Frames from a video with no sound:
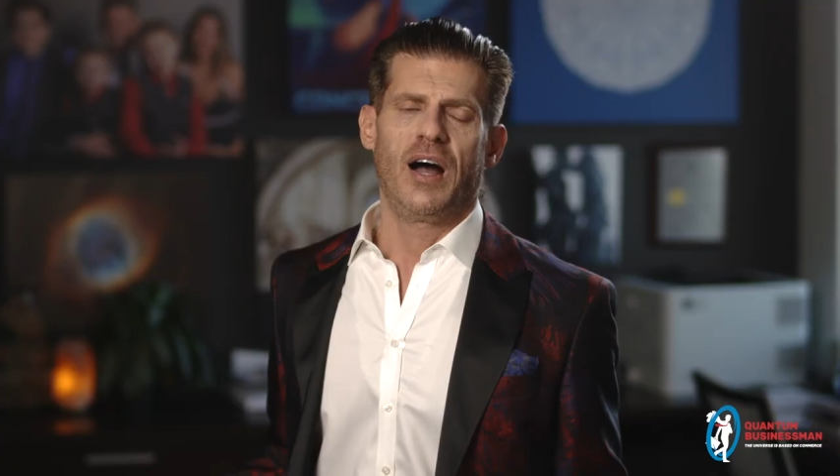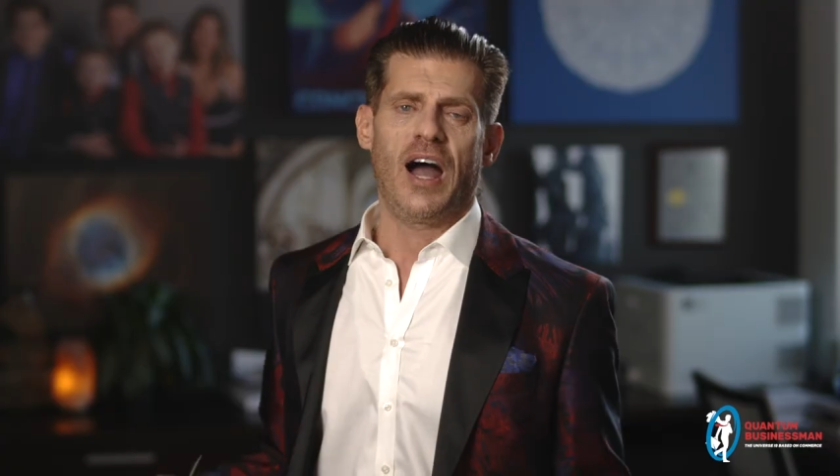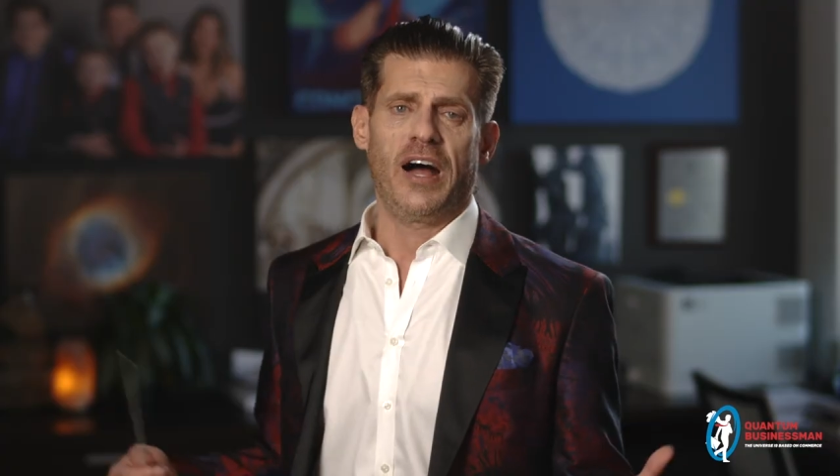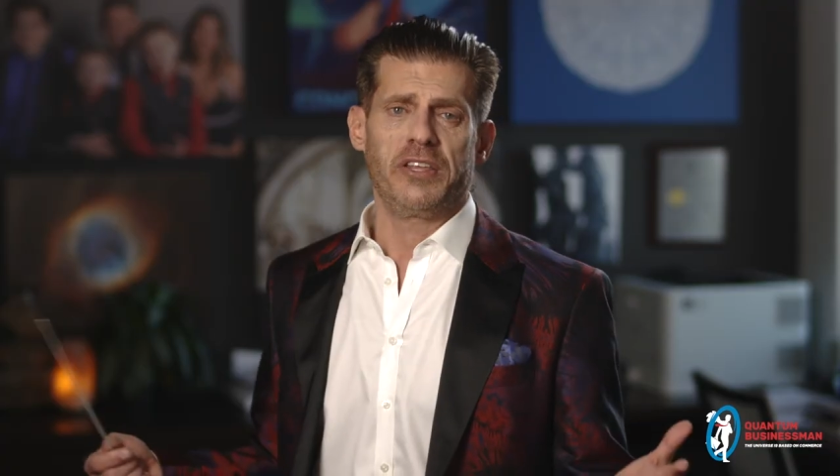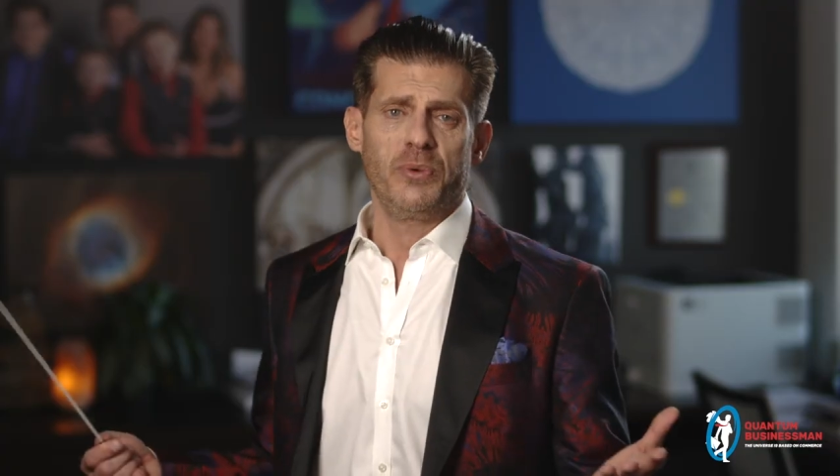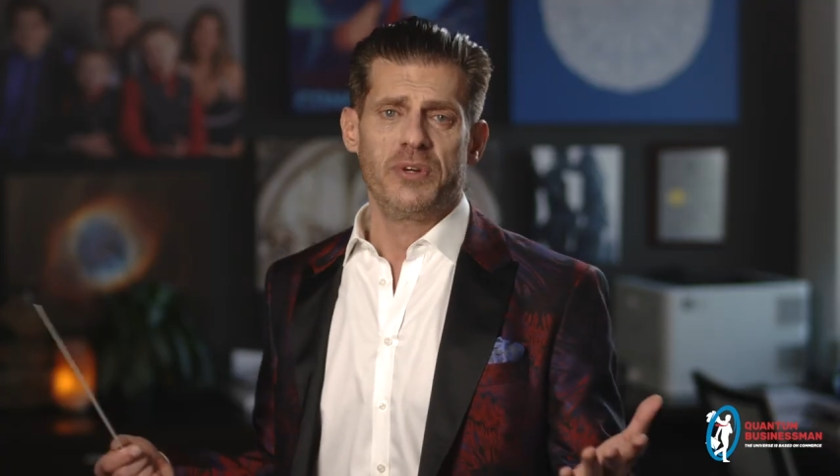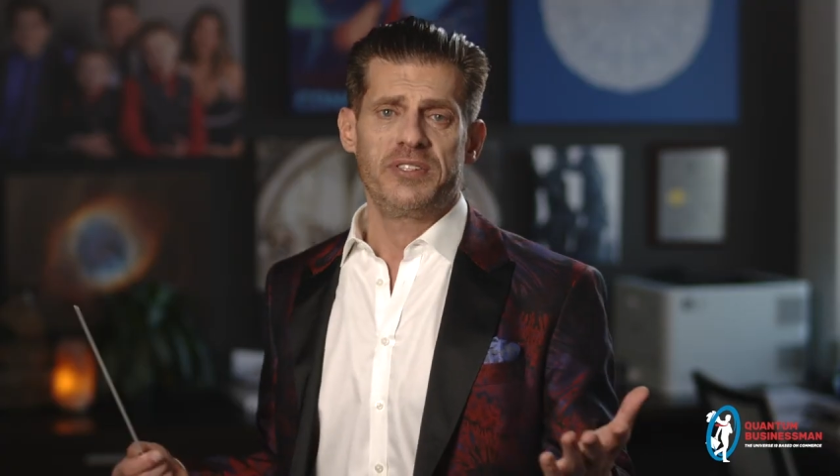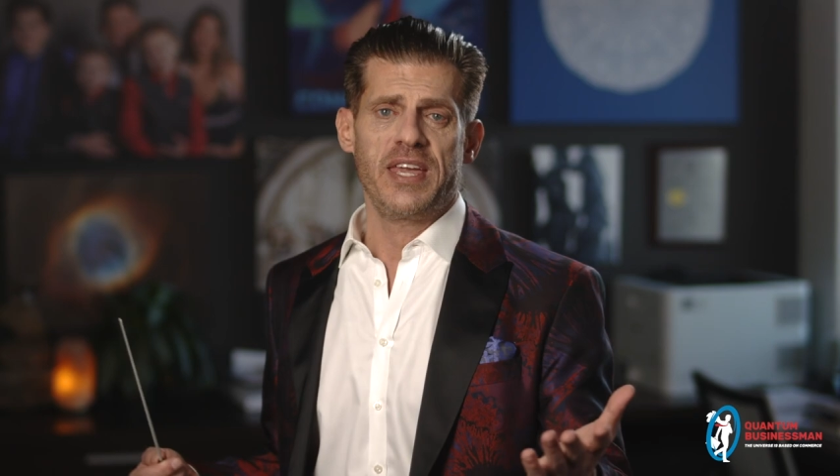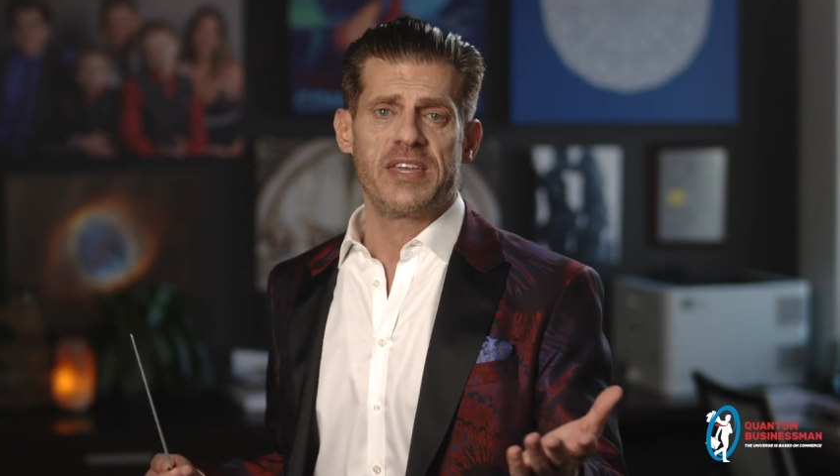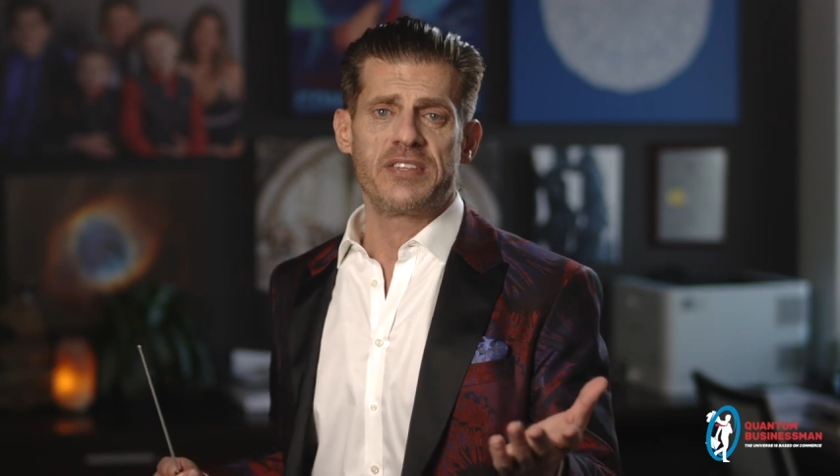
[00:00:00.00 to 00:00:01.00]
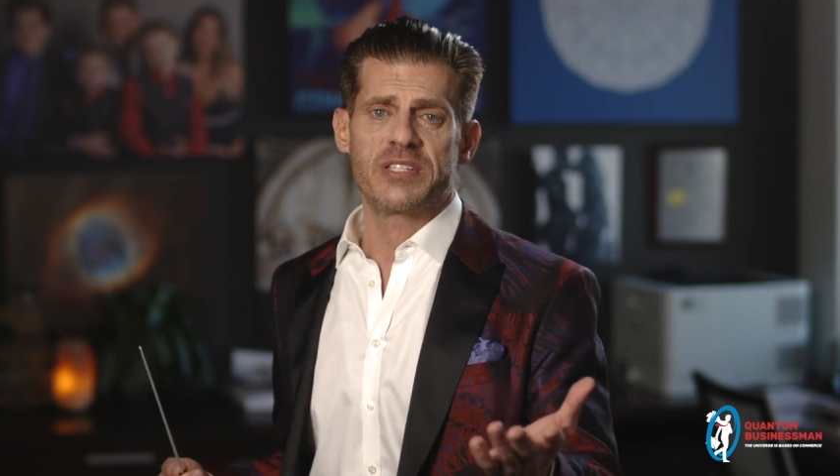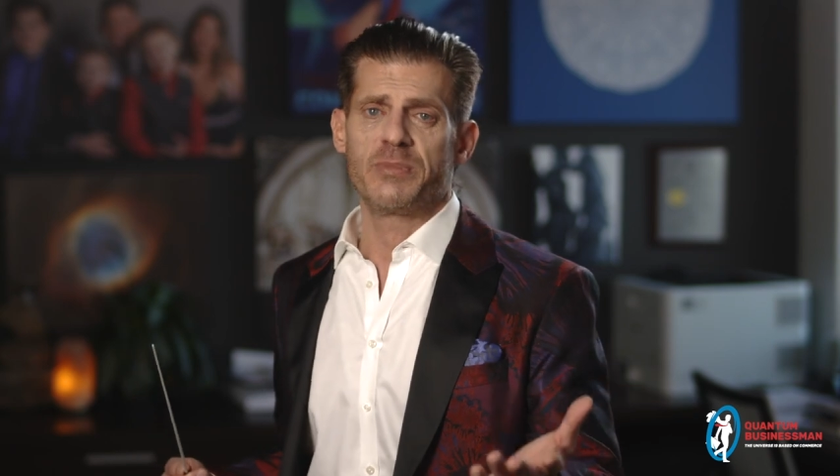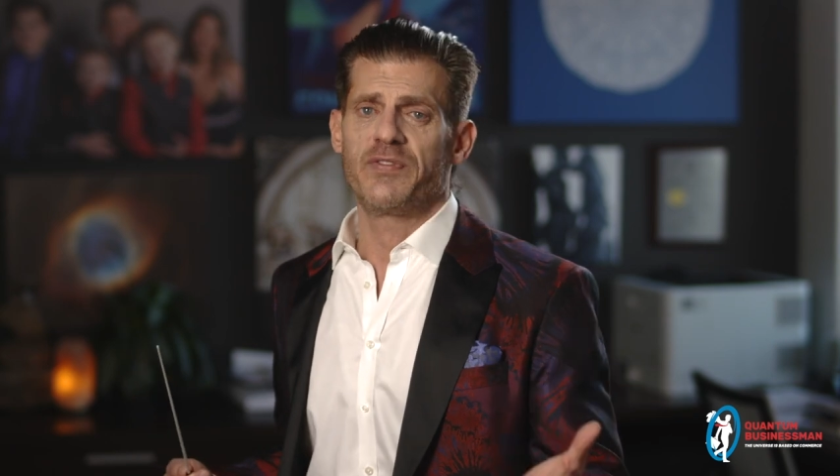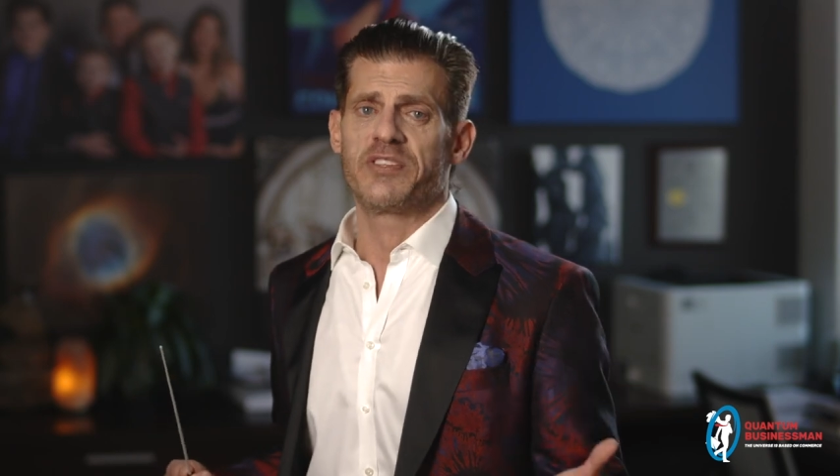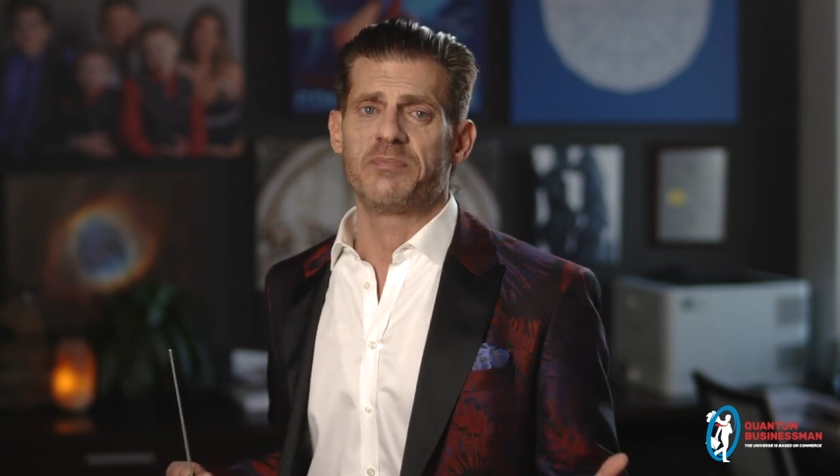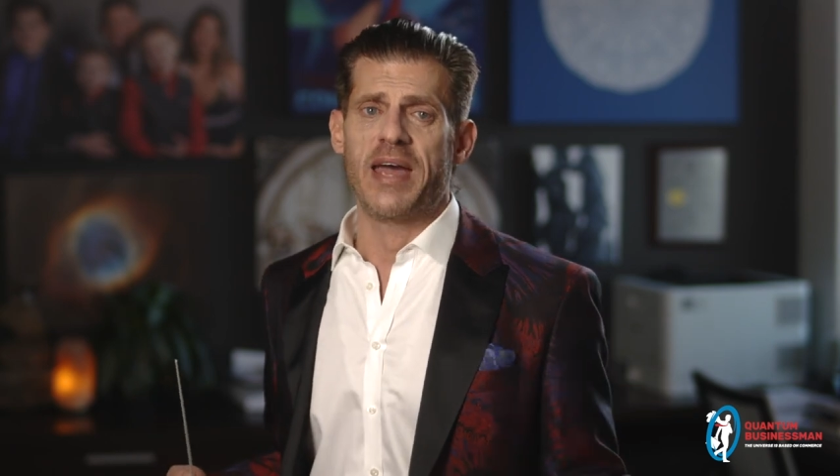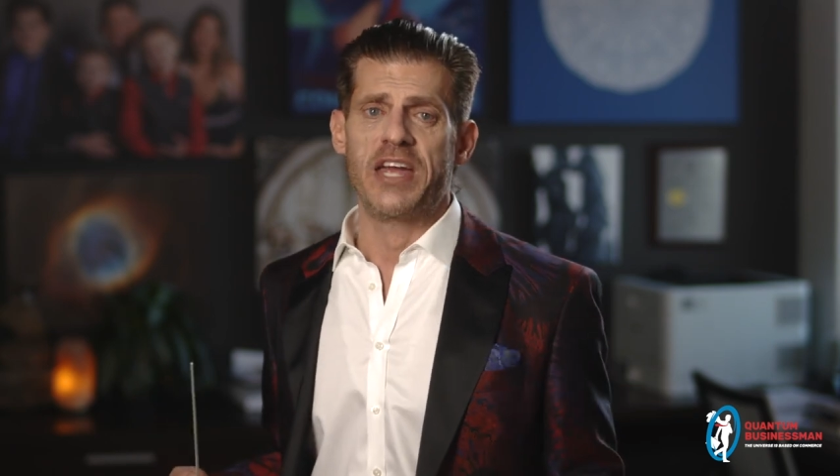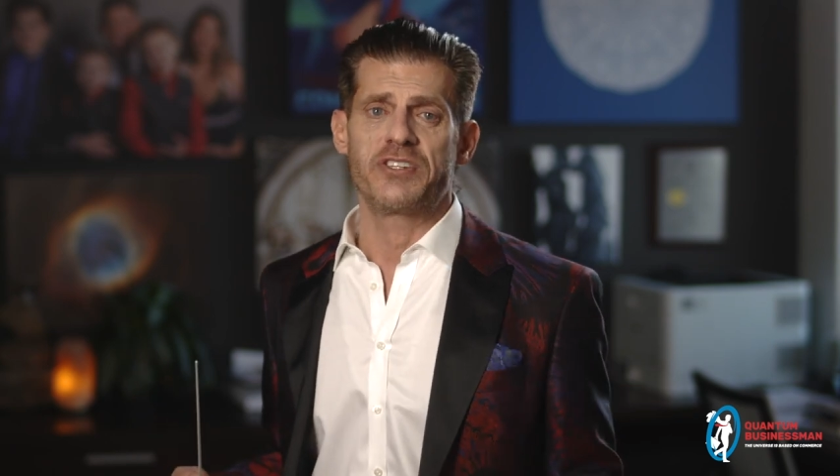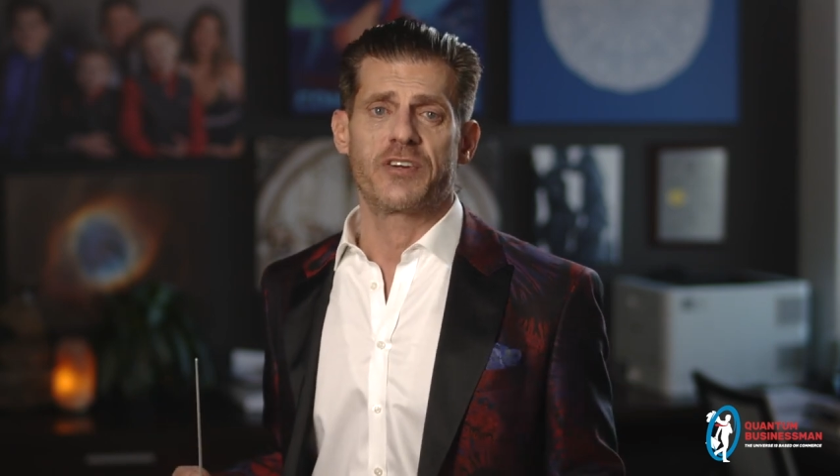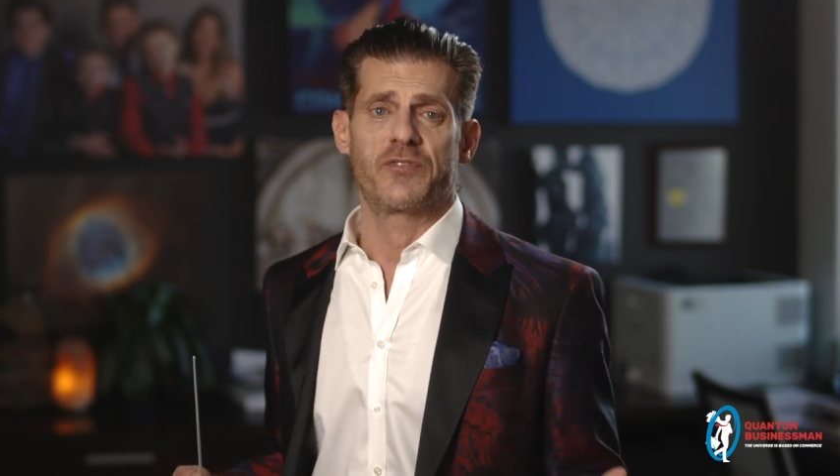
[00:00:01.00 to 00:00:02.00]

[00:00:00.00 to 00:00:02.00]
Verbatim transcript: Hollywood taking some of its magic